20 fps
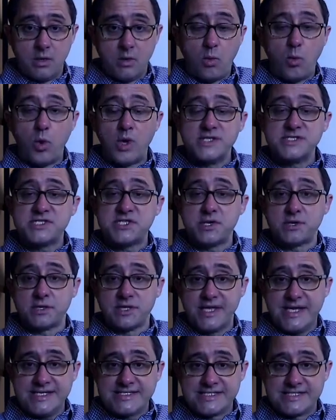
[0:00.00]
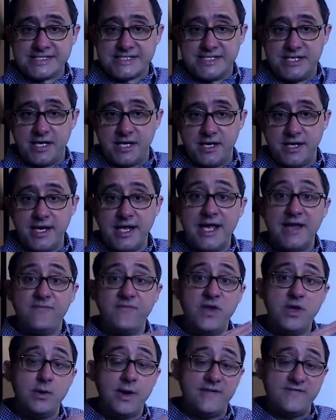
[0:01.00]
Once your lease is done,
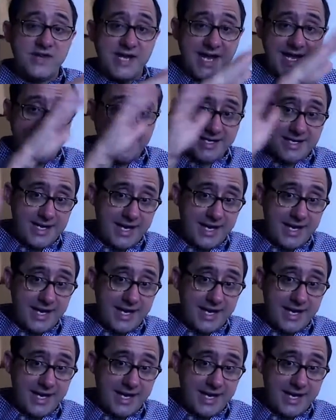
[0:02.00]
if you have taken